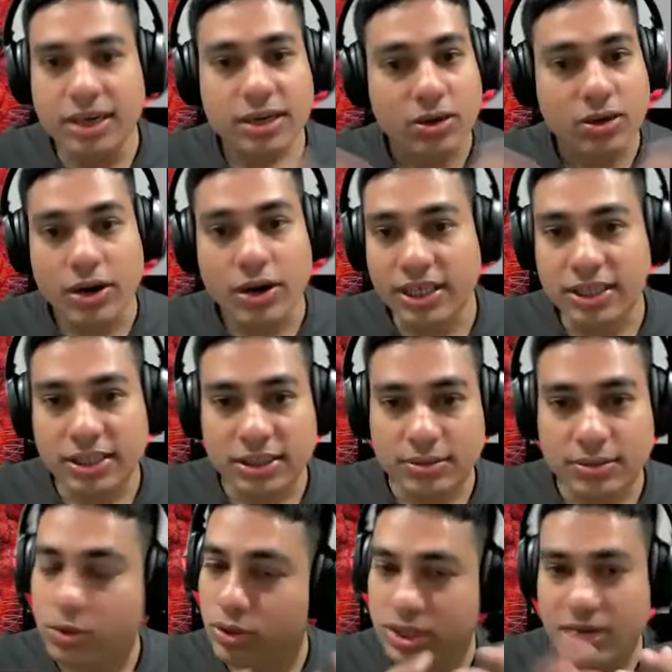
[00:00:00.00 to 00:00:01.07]
the recordings,
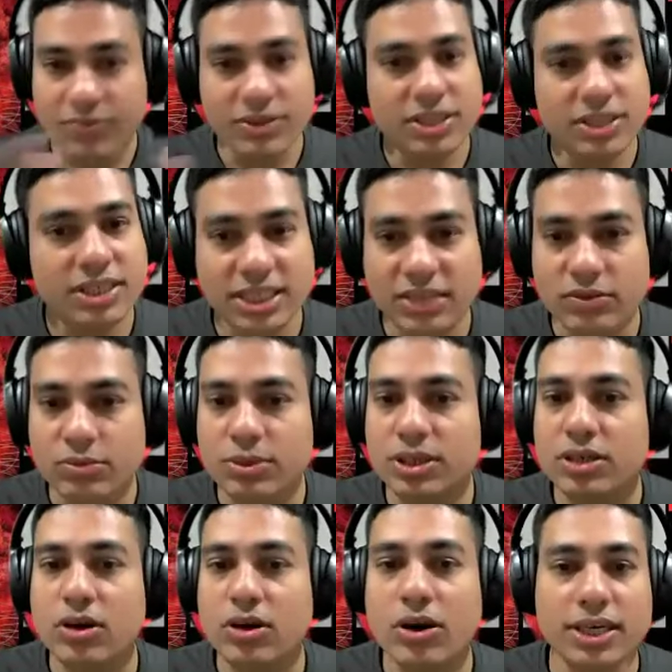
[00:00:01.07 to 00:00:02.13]
because every session will be
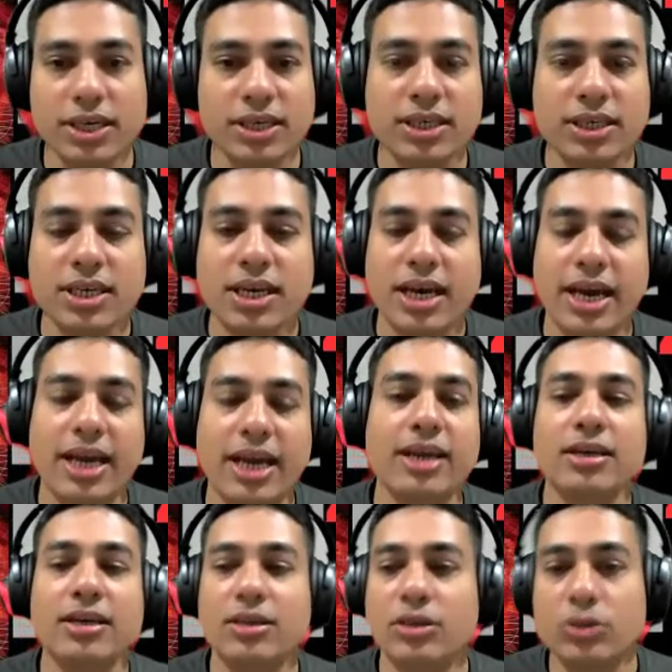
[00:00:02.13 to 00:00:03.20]
recorded,
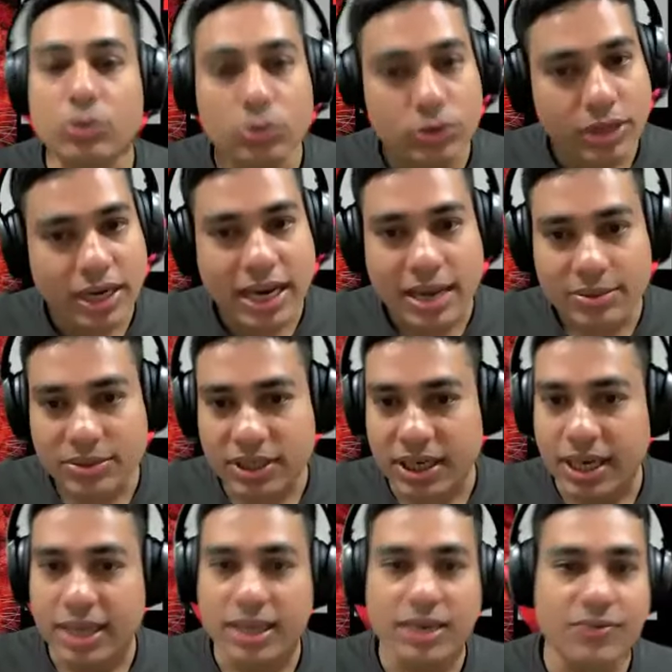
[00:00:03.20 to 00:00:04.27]
and do the labs
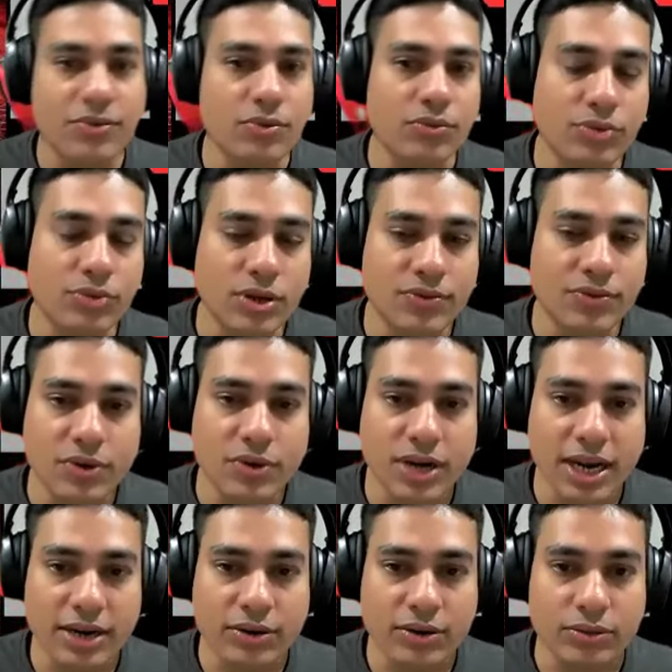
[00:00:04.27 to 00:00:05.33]
again if you would
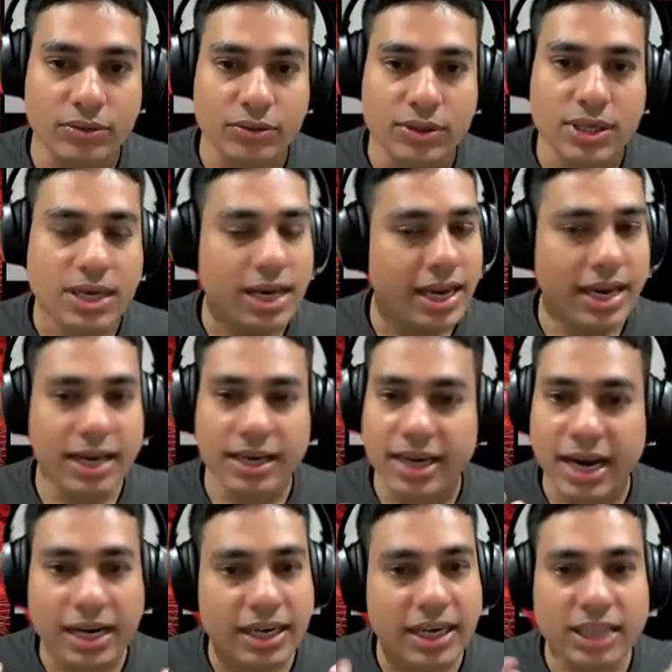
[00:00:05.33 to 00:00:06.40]
like to do. And
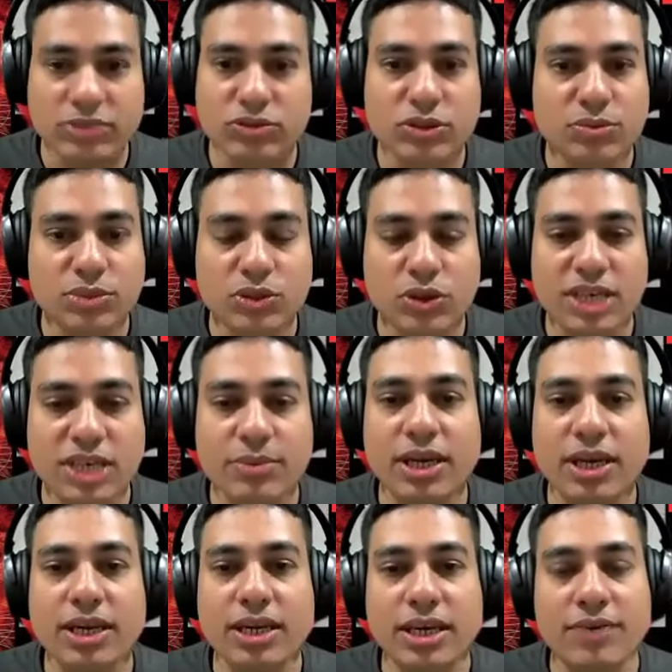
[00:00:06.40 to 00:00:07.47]
get in touch with me on
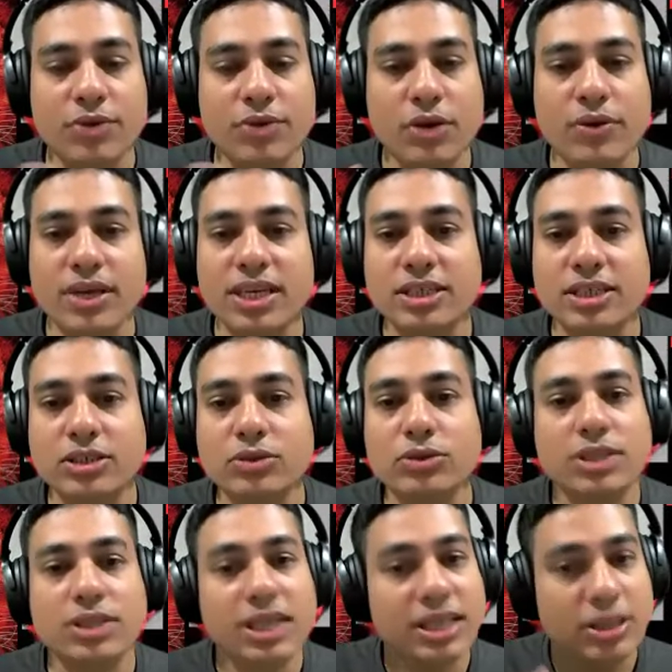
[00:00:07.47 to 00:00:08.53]
email if you have any
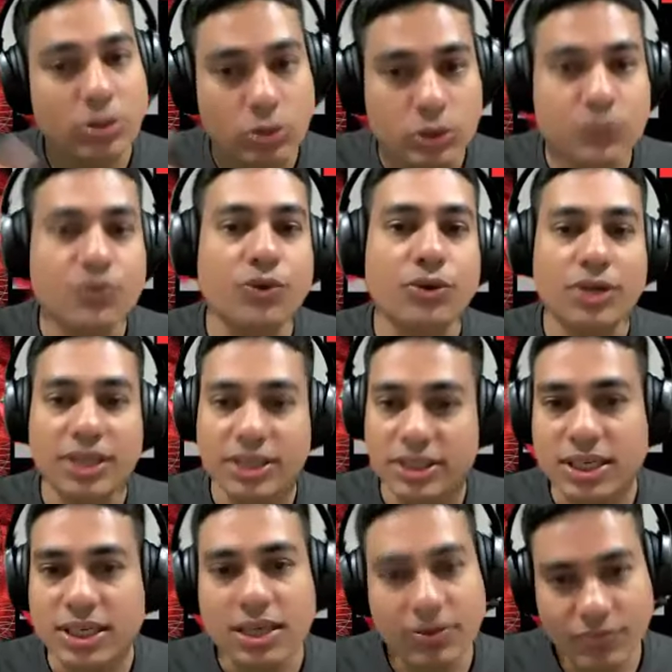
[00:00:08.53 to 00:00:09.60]
issues in those 4
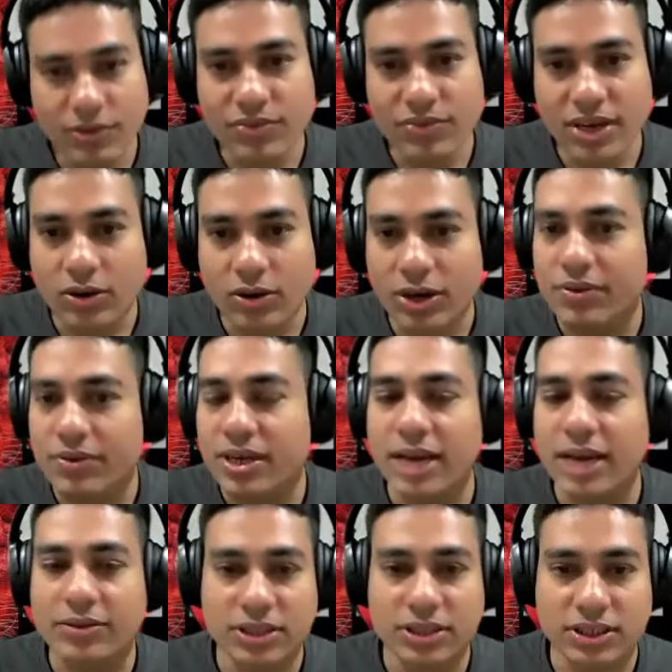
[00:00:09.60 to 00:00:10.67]
days when we are not having
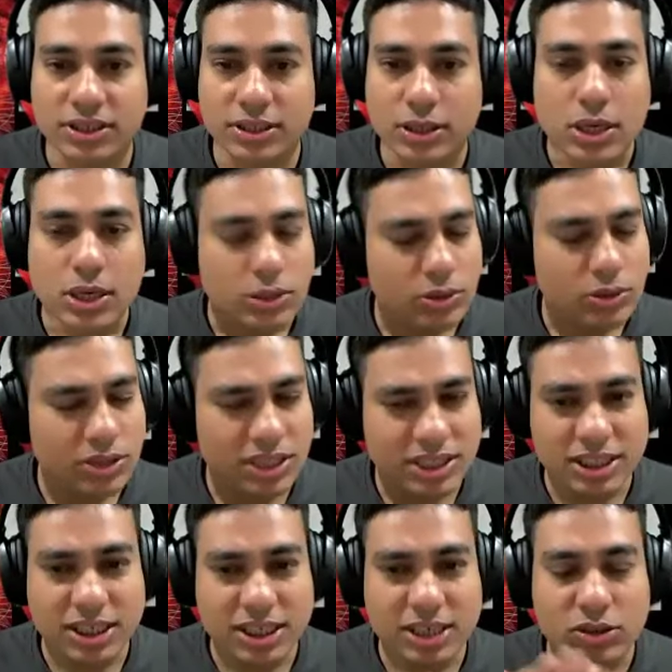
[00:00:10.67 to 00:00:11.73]
live sessions. So this
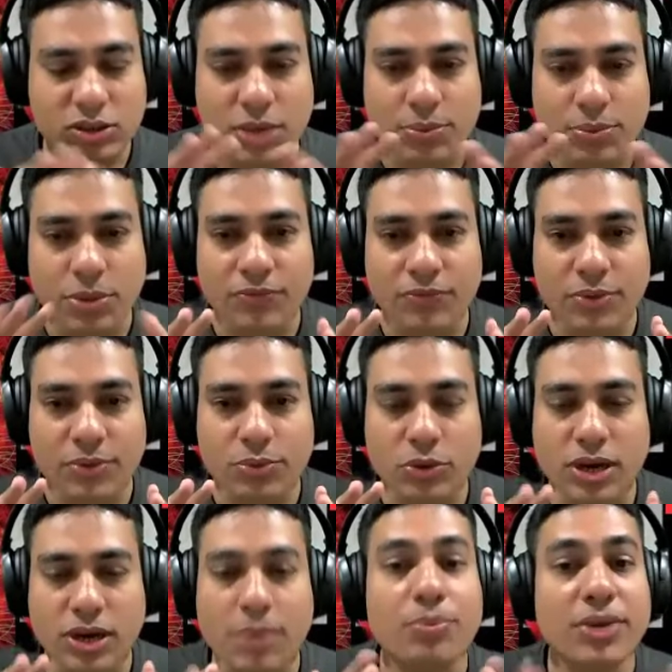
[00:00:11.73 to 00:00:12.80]
is actually a perfect
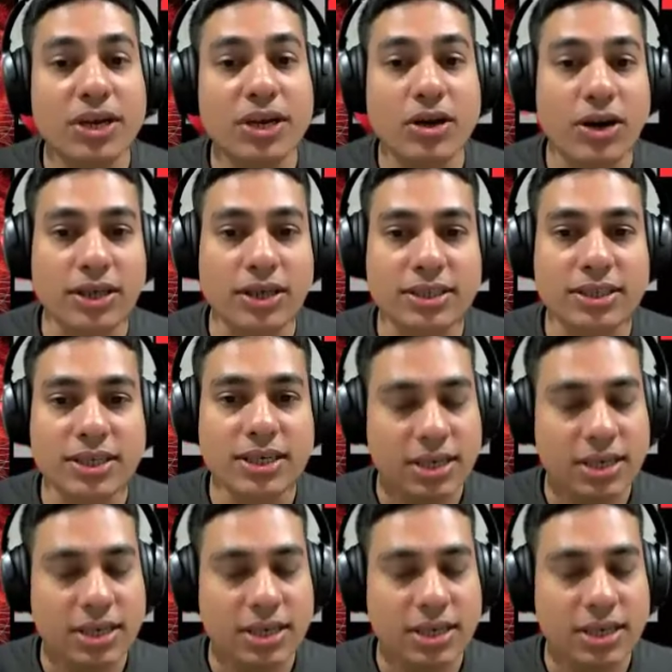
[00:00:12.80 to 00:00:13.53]
program, because